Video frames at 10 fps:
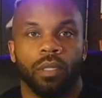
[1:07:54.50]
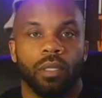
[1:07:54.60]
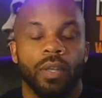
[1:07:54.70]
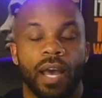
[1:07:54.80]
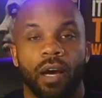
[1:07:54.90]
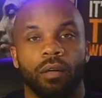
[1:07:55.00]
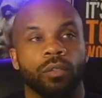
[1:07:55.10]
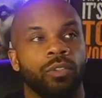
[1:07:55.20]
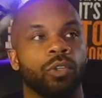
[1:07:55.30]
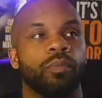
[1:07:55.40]
Now,
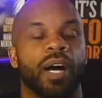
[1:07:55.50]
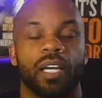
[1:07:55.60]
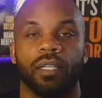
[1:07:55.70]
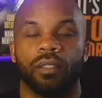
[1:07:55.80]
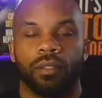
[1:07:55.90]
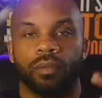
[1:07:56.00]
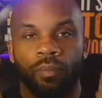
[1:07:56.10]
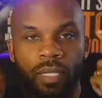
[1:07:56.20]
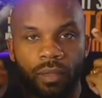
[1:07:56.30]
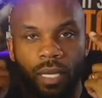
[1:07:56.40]
you might
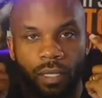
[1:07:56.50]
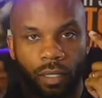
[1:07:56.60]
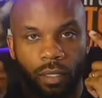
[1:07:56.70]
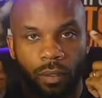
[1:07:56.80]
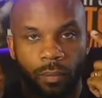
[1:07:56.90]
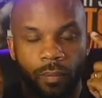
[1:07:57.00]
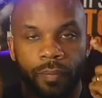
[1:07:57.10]
be thinking